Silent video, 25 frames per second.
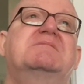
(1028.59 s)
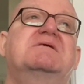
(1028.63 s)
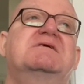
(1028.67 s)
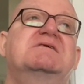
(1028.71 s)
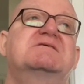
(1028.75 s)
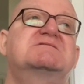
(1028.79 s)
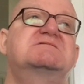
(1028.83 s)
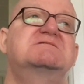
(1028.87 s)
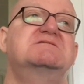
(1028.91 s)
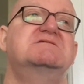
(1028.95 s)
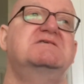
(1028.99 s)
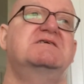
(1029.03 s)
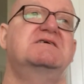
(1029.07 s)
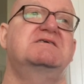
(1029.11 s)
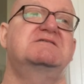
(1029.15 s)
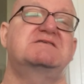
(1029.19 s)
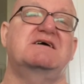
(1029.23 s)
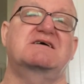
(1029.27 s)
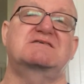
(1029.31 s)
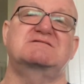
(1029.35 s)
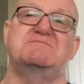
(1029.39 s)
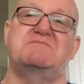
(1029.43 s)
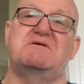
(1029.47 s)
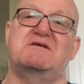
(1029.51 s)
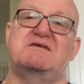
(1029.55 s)
It certainly
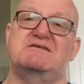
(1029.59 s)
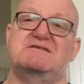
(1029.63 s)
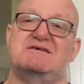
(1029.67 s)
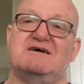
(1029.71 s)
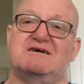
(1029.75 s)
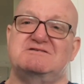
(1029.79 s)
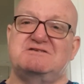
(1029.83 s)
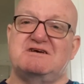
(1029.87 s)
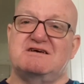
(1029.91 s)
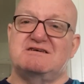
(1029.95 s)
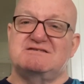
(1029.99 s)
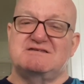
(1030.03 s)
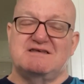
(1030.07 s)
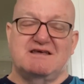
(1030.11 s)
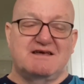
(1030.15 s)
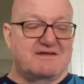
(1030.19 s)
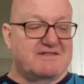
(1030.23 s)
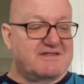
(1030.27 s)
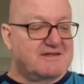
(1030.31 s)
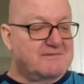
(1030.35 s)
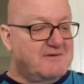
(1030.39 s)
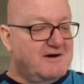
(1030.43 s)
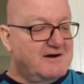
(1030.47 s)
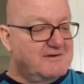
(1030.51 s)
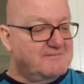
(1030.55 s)
takes a bit of digesting
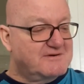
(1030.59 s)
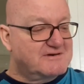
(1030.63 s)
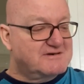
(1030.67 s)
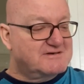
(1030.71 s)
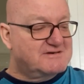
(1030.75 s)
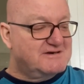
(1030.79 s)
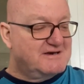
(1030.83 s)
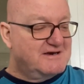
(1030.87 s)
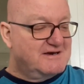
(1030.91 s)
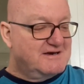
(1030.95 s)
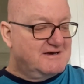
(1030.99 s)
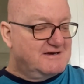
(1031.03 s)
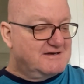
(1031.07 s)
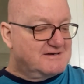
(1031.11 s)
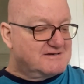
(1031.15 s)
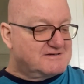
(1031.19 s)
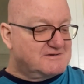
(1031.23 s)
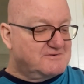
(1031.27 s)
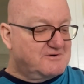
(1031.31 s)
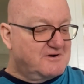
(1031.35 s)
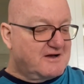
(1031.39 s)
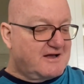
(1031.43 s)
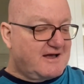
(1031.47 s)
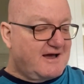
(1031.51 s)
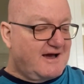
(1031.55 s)
at the moment
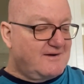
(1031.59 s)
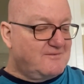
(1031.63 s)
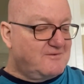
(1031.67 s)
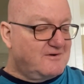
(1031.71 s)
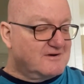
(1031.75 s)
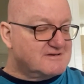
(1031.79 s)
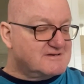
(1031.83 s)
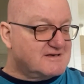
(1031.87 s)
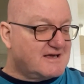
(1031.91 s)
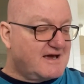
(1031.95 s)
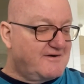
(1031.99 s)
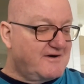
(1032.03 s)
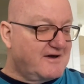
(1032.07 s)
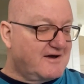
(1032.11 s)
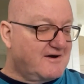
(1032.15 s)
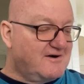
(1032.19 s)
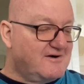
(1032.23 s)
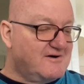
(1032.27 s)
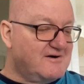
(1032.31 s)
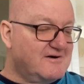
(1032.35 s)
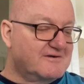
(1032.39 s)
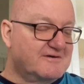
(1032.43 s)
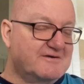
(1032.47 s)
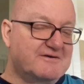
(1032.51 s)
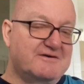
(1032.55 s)
to work out what's going
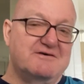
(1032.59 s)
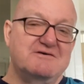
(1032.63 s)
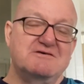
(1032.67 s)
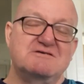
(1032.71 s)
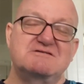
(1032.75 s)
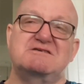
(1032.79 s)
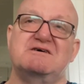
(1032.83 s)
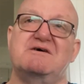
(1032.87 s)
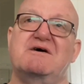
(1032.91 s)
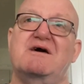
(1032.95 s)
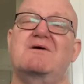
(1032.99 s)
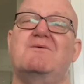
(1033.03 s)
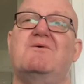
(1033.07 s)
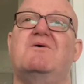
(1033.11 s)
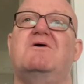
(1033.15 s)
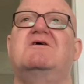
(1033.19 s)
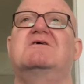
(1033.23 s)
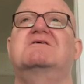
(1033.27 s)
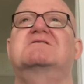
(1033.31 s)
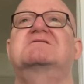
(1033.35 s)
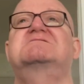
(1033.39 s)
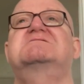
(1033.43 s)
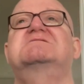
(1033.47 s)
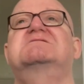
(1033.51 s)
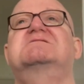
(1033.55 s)
on and who's doing
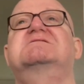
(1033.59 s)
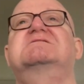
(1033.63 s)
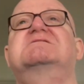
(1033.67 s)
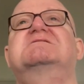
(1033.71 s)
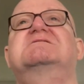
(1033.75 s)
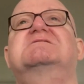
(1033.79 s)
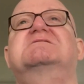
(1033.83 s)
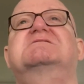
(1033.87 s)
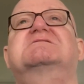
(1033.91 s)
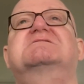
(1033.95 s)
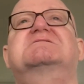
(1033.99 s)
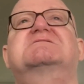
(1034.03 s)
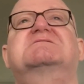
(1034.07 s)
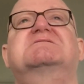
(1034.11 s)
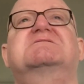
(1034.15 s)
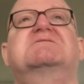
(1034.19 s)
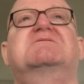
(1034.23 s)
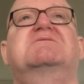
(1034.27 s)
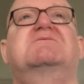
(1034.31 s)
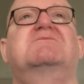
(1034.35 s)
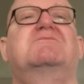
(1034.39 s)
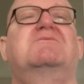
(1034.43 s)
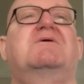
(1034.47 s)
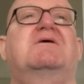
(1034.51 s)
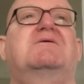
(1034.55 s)
what and
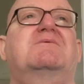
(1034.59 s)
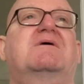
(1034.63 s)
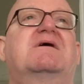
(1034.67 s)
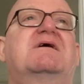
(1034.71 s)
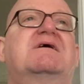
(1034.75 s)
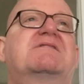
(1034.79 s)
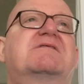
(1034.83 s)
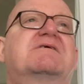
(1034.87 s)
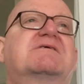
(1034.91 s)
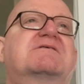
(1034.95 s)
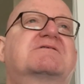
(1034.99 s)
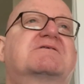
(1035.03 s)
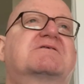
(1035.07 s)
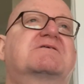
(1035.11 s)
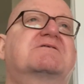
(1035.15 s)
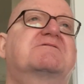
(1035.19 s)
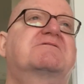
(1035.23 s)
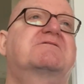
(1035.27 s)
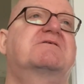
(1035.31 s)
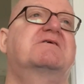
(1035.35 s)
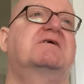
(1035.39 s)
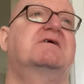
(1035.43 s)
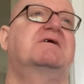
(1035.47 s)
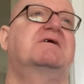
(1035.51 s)
where the sort of